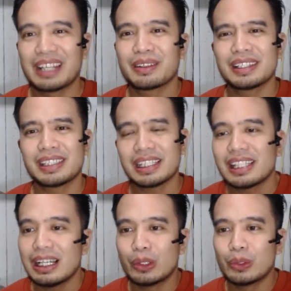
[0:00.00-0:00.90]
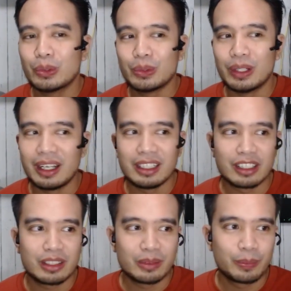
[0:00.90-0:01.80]
Because that's how a
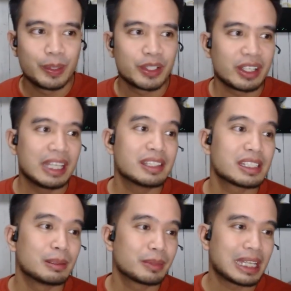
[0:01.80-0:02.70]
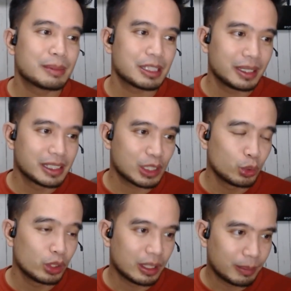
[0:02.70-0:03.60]
lot we're trained sometimes in
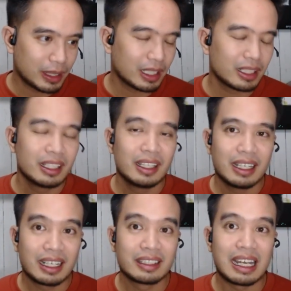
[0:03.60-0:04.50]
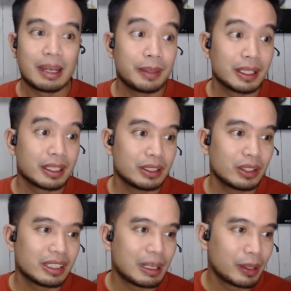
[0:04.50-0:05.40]
school, na parang ang daming,
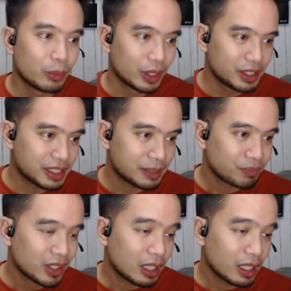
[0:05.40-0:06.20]
ano, ang daming words.